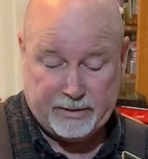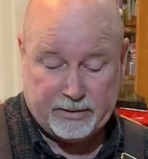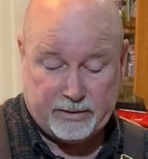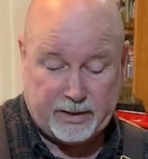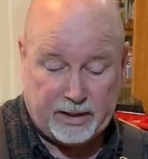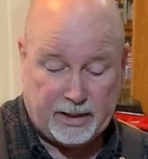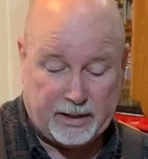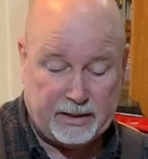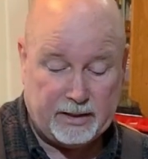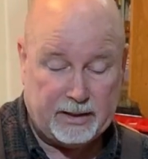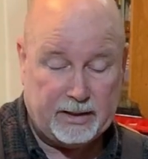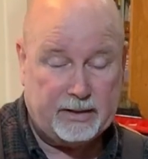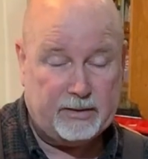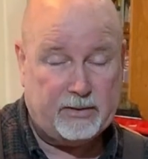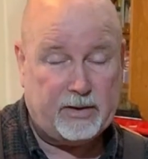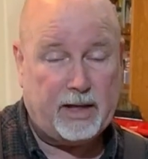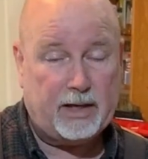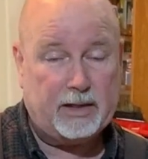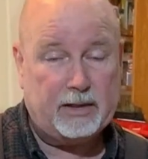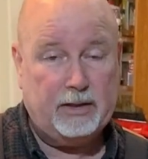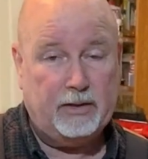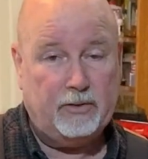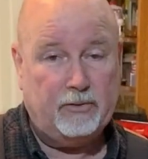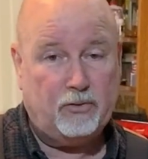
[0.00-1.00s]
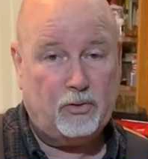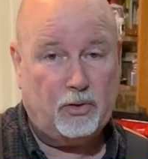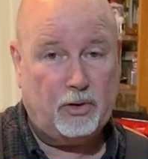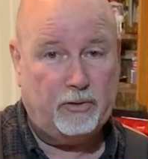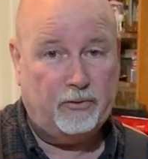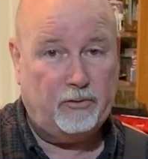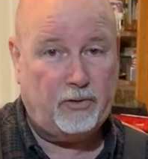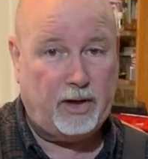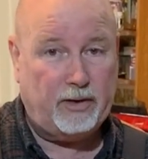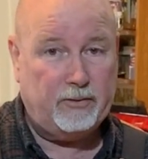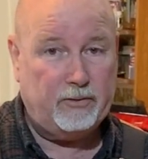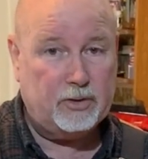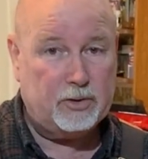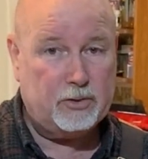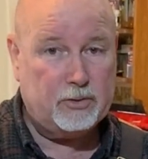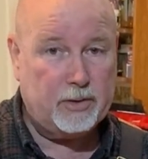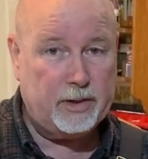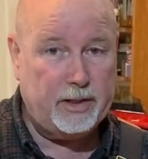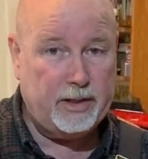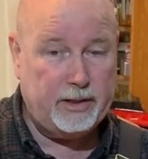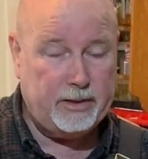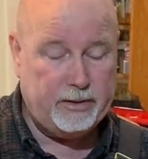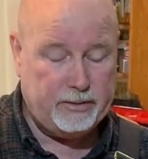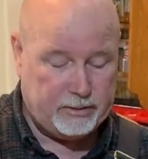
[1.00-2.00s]
set exactly at 45
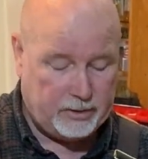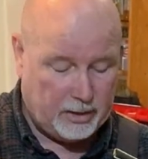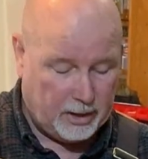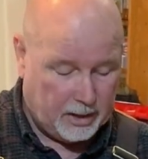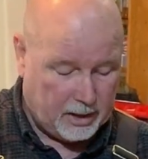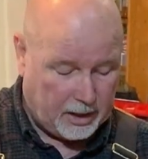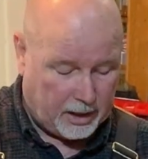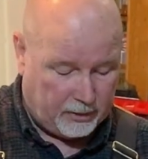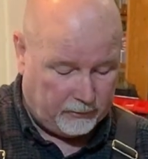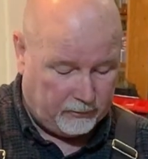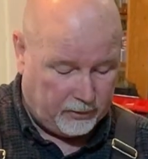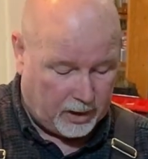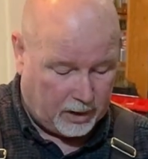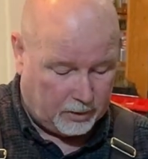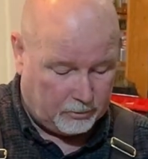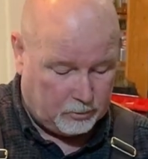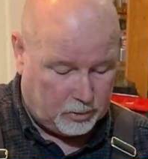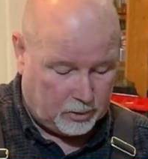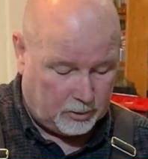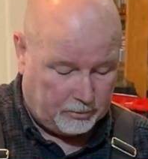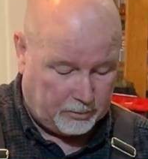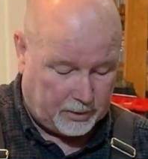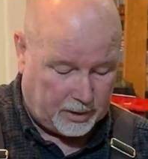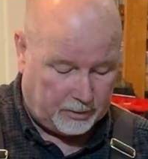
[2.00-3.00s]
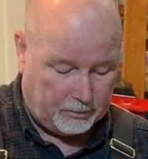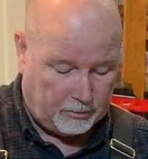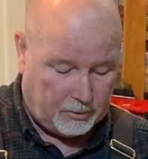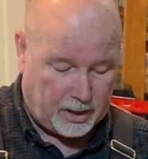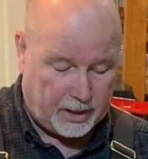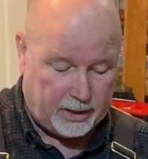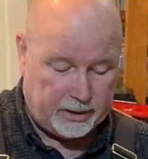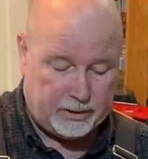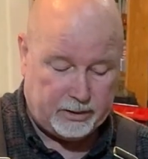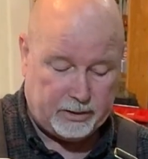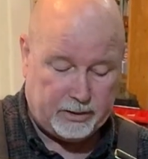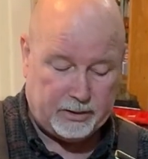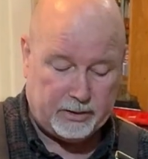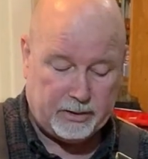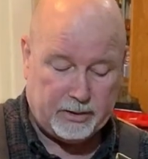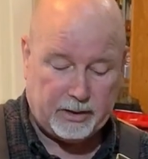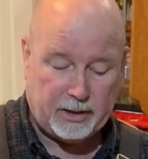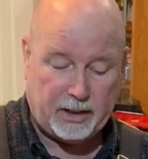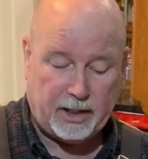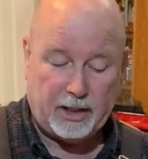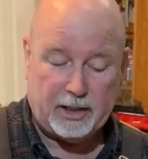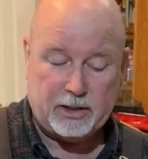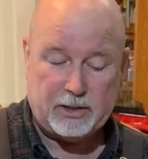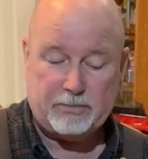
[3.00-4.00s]
degrees, I've now put my miter
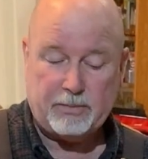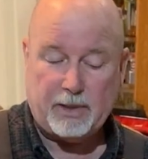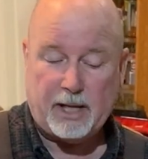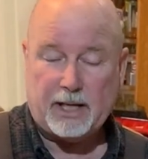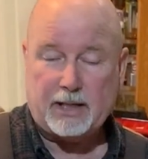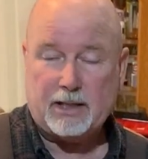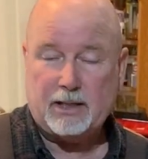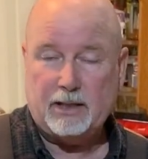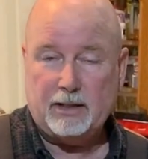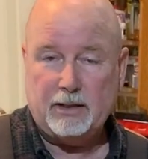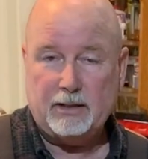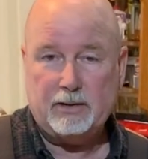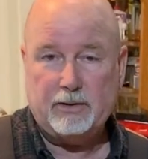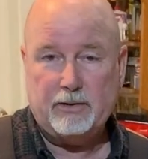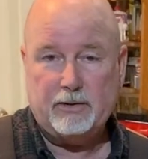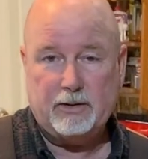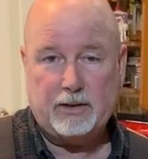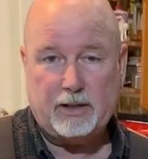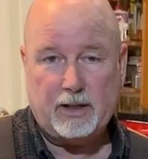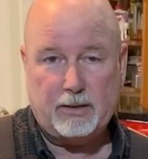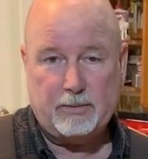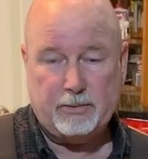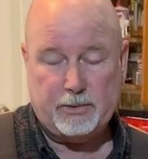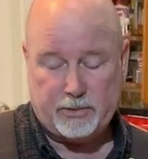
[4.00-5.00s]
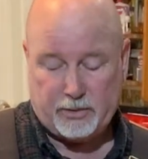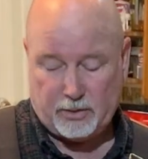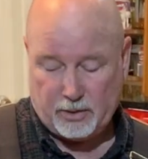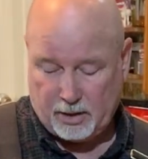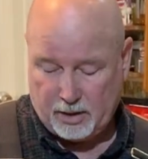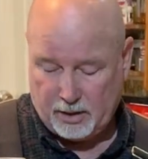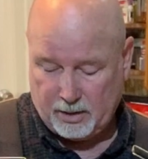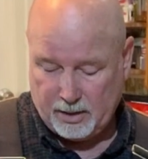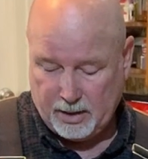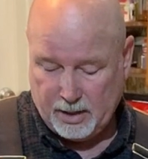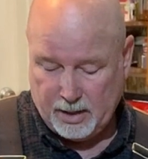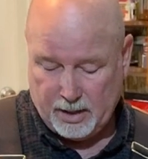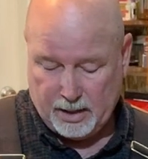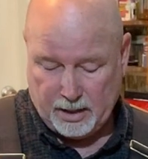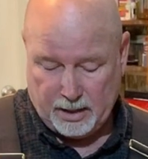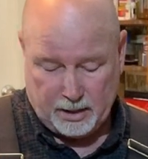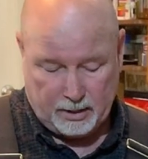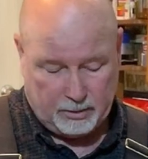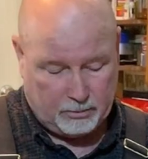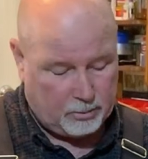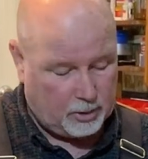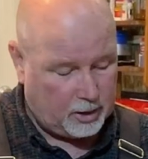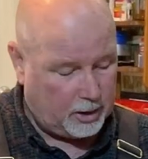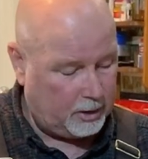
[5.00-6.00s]
gauge back into the table saw
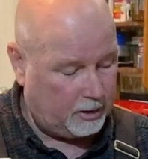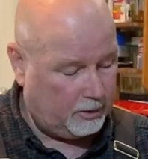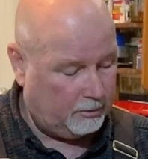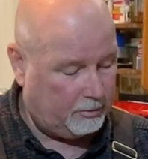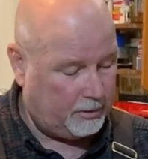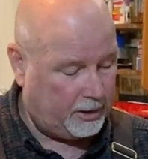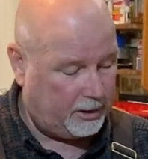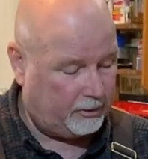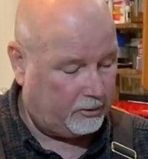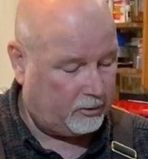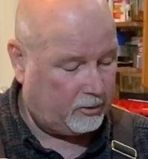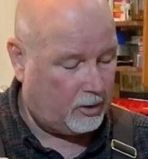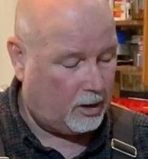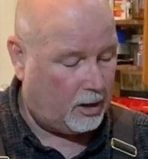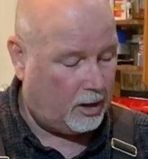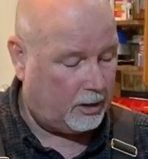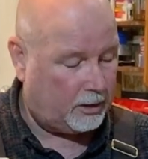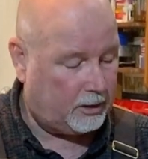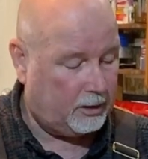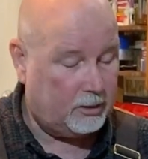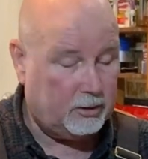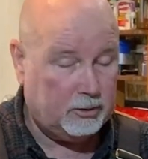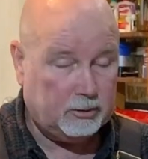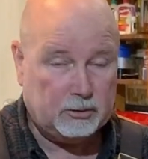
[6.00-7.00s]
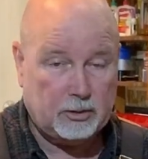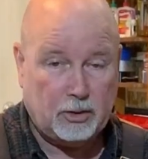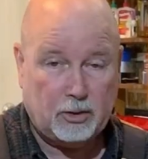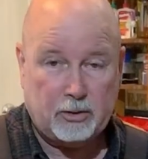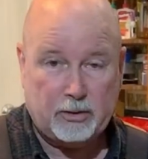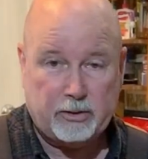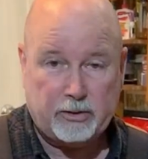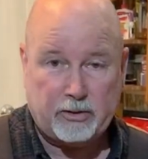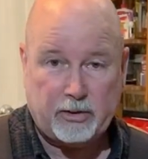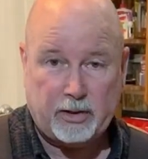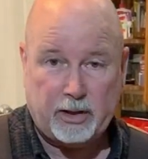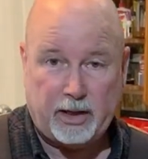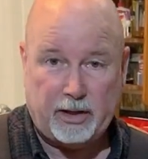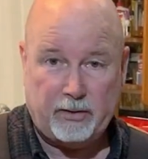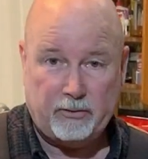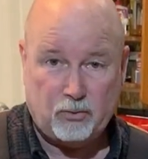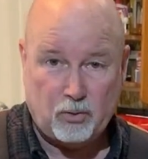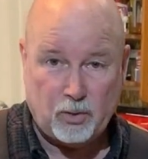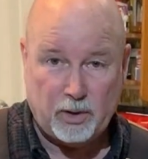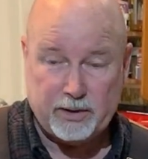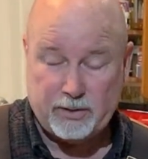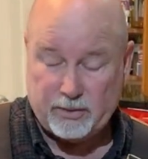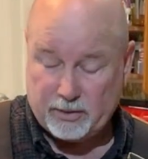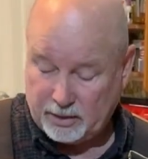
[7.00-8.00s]
and brought up my stock. And you'll notice that I've
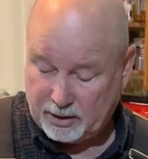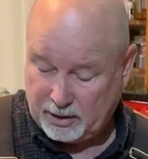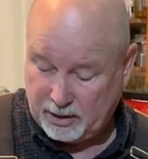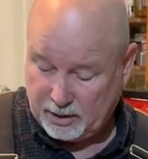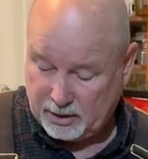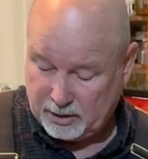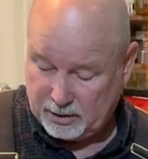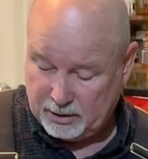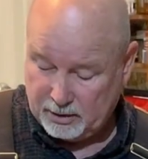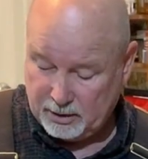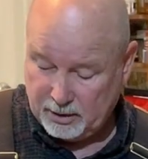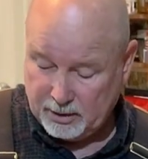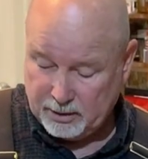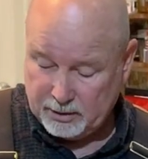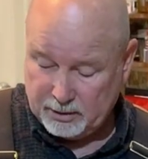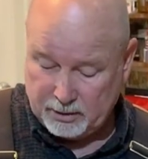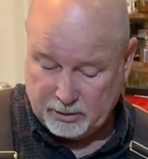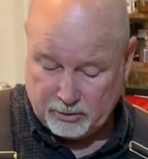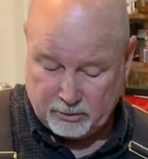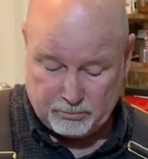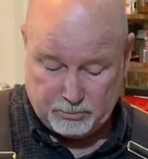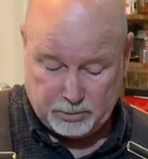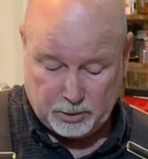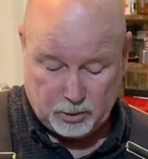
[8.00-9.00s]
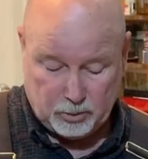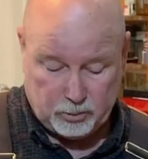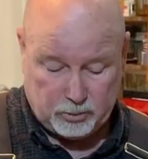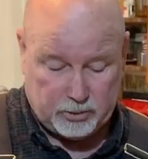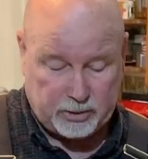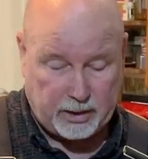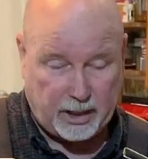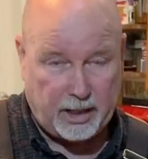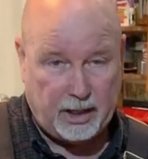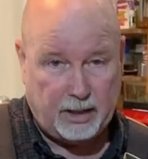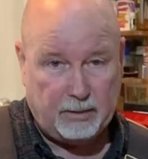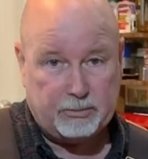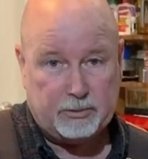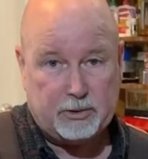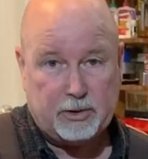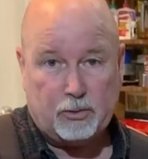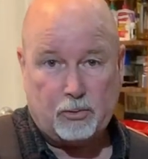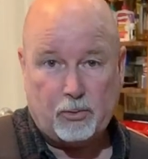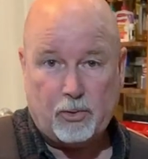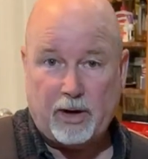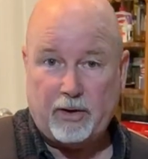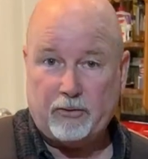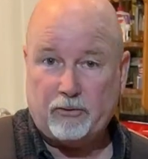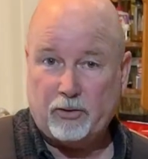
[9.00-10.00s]
once again used blue tape to
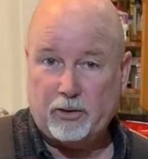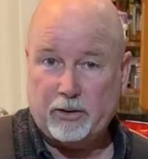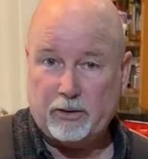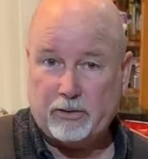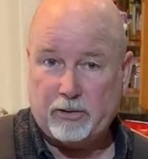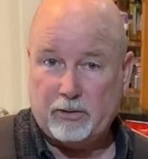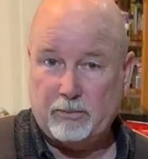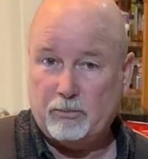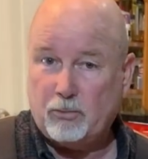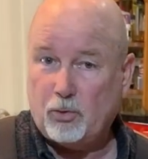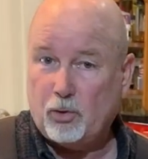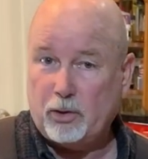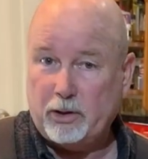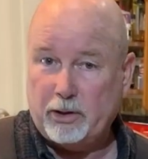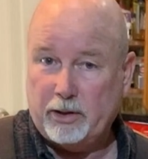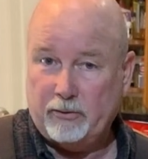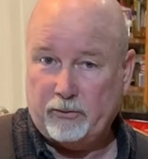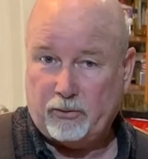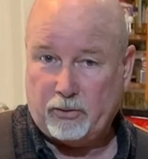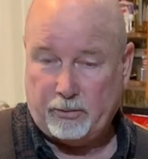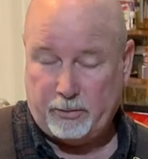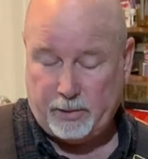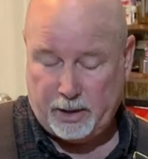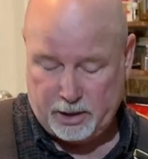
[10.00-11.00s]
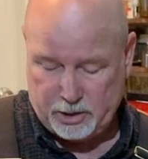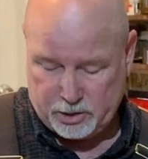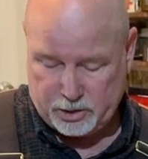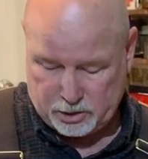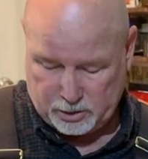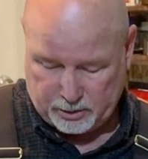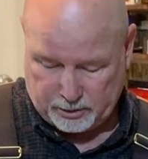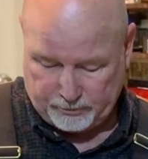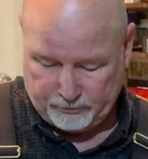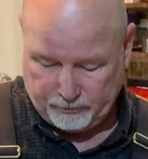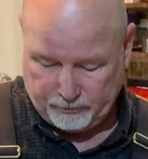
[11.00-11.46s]
reference important information.